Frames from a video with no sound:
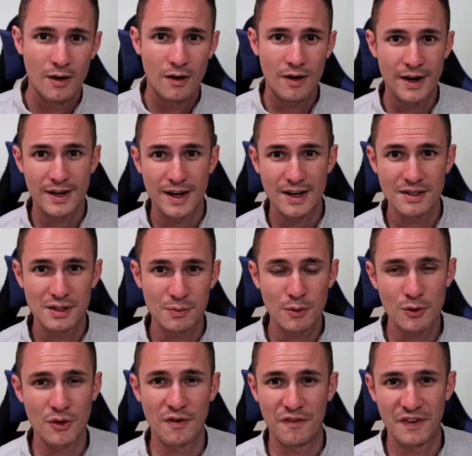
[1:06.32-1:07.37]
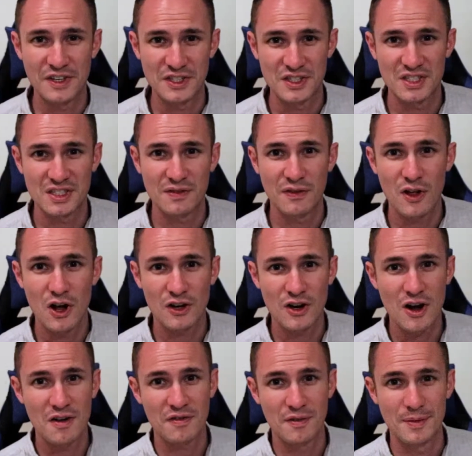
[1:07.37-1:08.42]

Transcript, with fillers: All right guys, we're gonna finish this vlog off